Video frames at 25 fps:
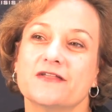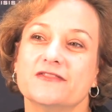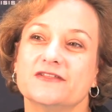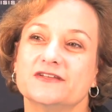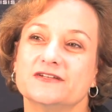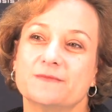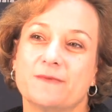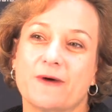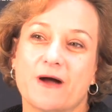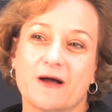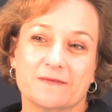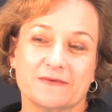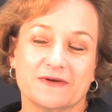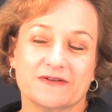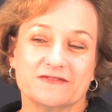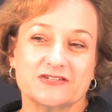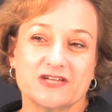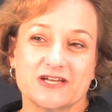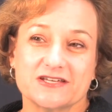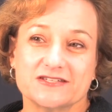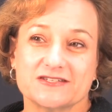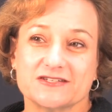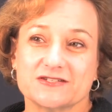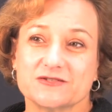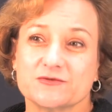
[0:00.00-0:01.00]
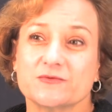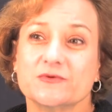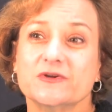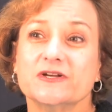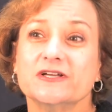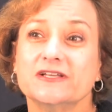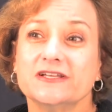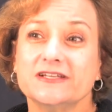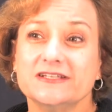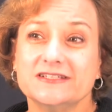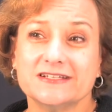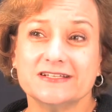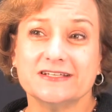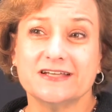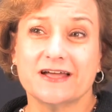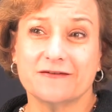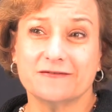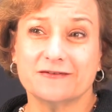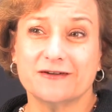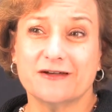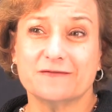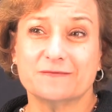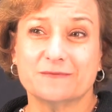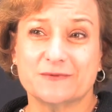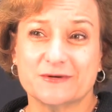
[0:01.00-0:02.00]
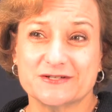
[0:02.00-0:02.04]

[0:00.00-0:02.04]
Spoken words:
the Department of Justice really didn't have enough